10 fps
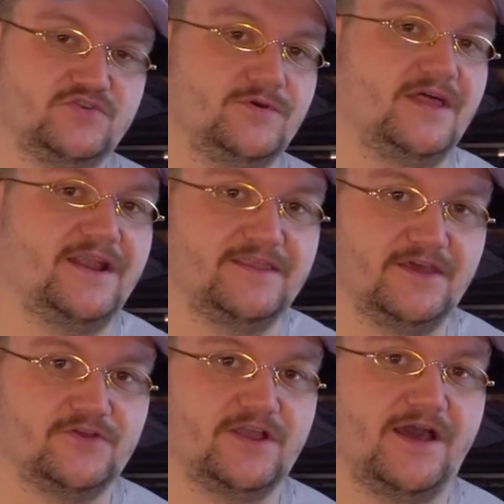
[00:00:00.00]
to a lot of the
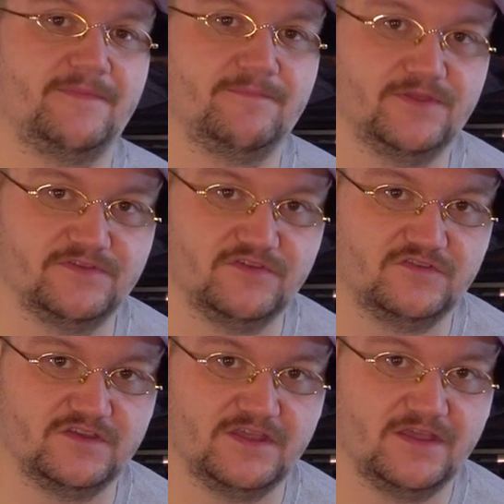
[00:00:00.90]
other common builds you'll
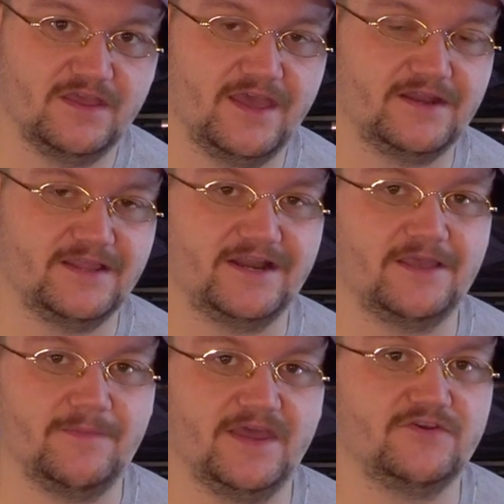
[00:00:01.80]
see at a lot of
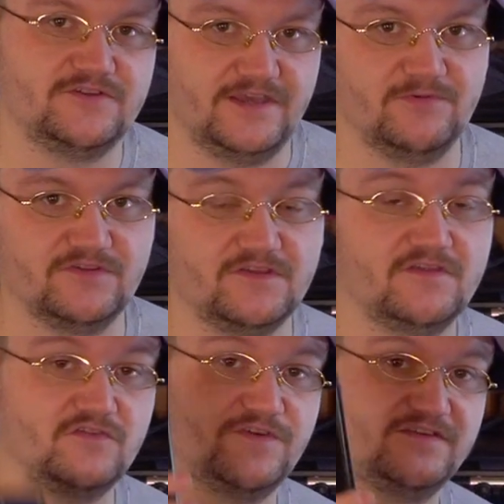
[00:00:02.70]
commander tables.
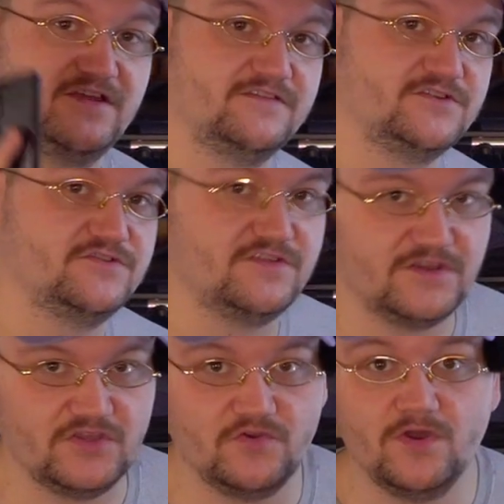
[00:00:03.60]
So if that sounds
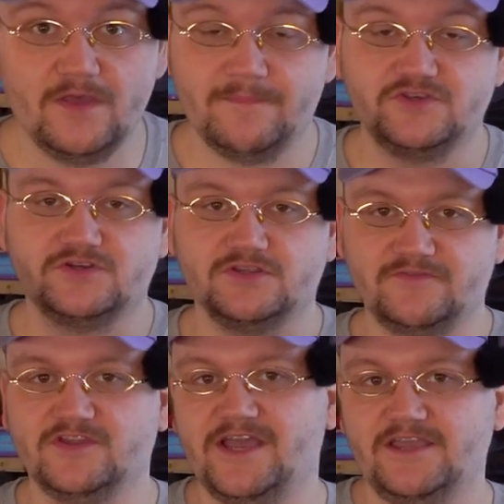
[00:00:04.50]
interesting to you, make sure to
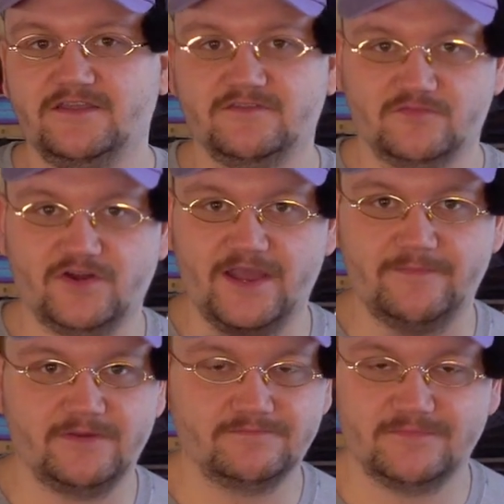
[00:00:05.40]
leave a like,
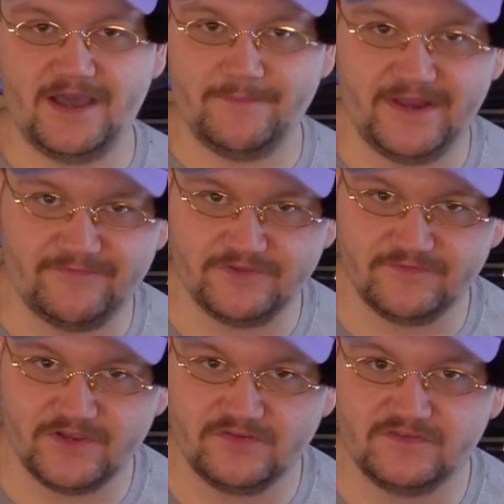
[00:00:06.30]
subscribe, comment after the
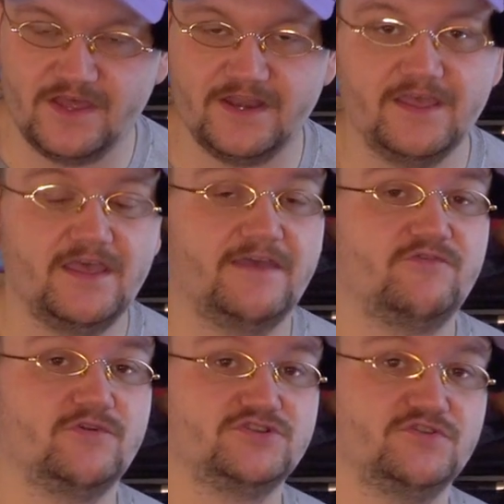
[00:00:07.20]
video's done. If
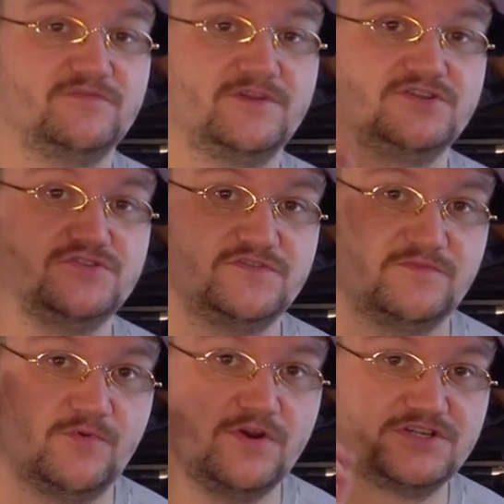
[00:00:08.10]
you want to show some additional
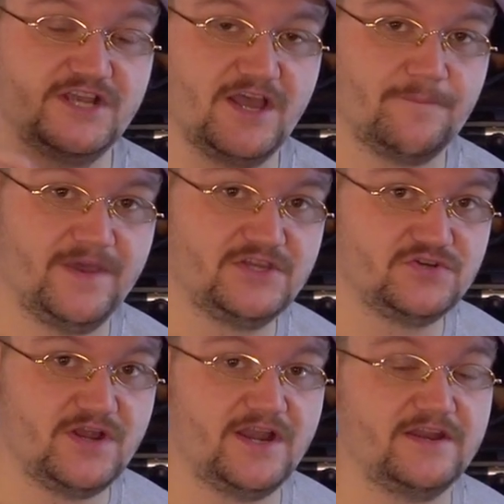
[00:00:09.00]
support, check out
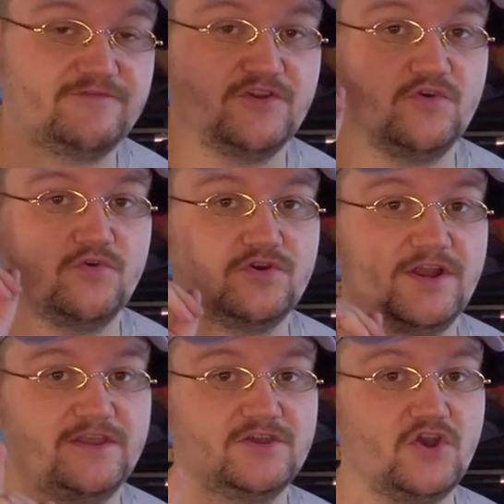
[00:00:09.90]
Patreon, and if you're going to order
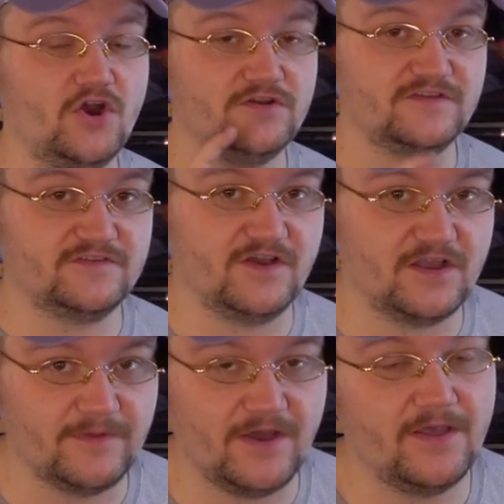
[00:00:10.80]
any of the cards I
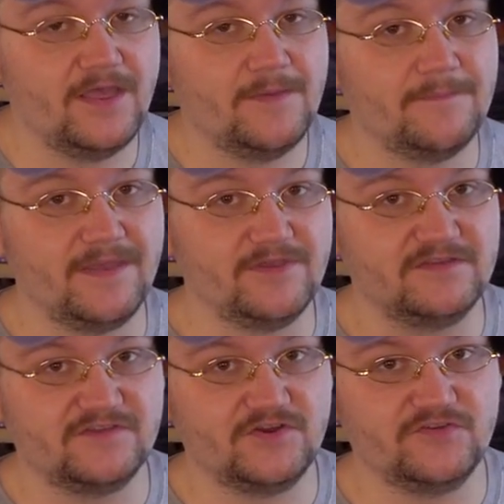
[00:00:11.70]
talk about, maybe
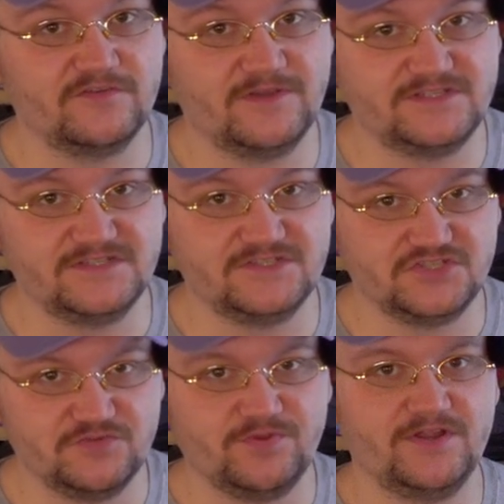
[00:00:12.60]
consider using my
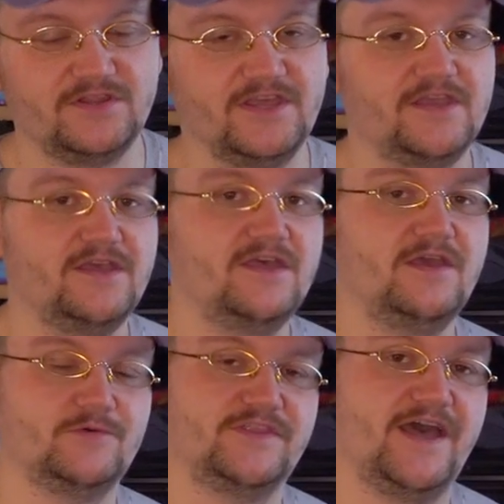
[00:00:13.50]
TCGPlayer link.
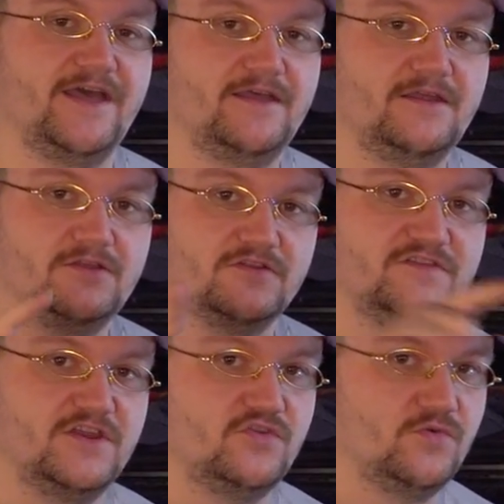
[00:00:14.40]
And with that,
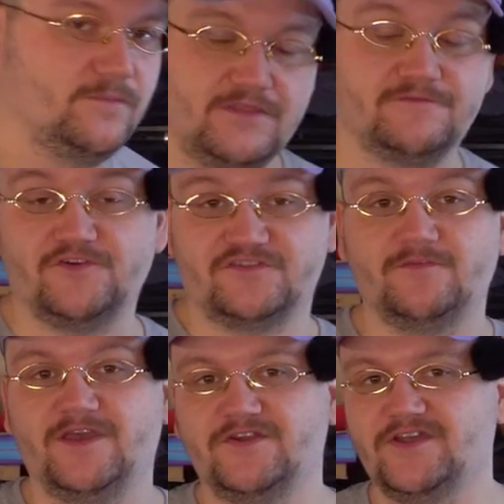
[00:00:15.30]
let's get into it. The first
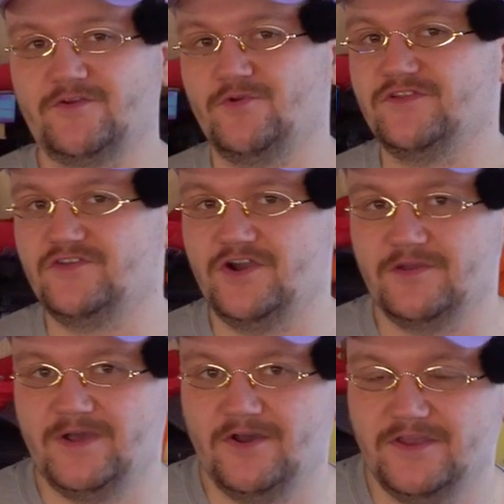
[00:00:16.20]
commander deck we're going to talk
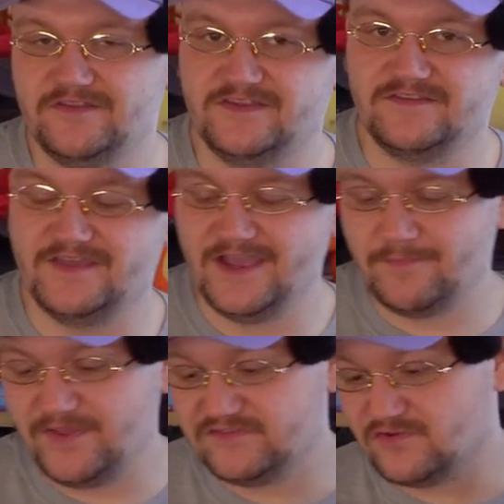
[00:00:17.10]
about is a deck based